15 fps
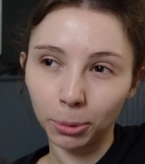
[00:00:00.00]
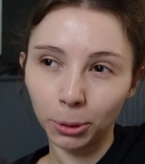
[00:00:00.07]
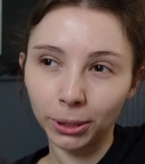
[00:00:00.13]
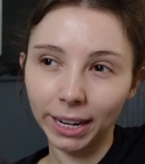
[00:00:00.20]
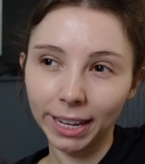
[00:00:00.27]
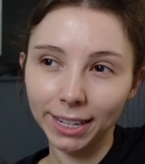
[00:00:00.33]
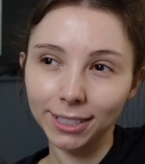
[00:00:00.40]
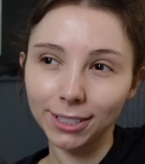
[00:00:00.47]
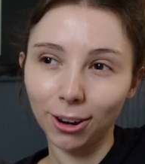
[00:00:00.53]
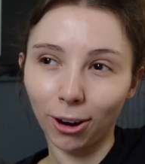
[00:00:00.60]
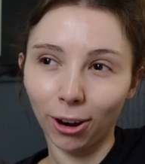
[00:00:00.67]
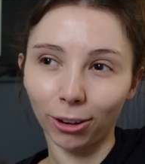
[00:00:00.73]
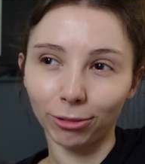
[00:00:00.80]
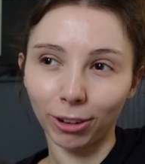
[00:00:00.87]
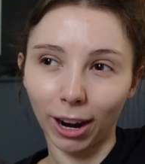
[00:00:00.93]
Mornings
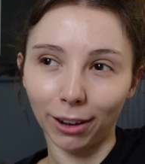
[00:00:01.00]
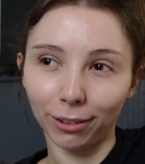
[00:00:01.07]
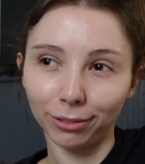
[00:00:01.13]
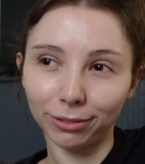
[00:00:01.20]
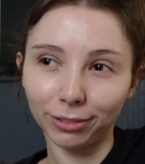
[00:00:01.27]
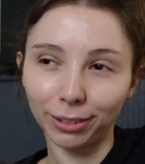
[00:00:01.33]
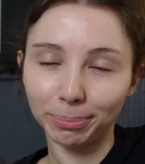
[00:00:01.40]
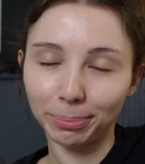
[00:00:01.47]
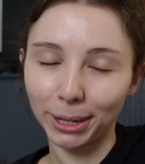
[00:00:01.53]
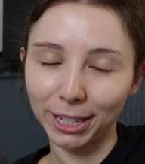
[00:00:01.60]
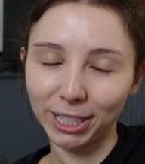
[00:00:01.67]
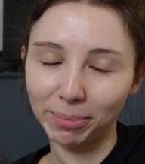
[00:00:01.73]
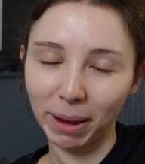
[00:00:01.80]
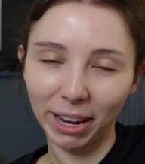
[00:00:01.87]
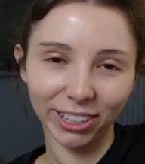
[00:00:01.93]
are rough, but
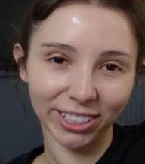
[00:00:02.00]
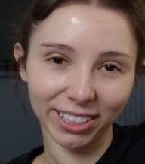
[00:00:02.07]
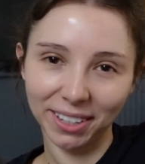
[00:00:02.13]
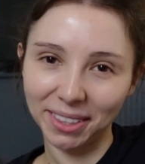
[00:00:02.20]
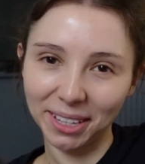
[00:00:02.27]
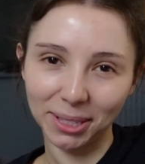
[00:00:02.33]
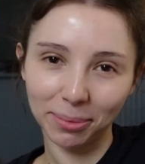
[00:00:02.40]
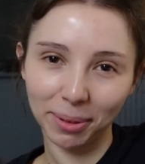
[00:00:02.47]
especially this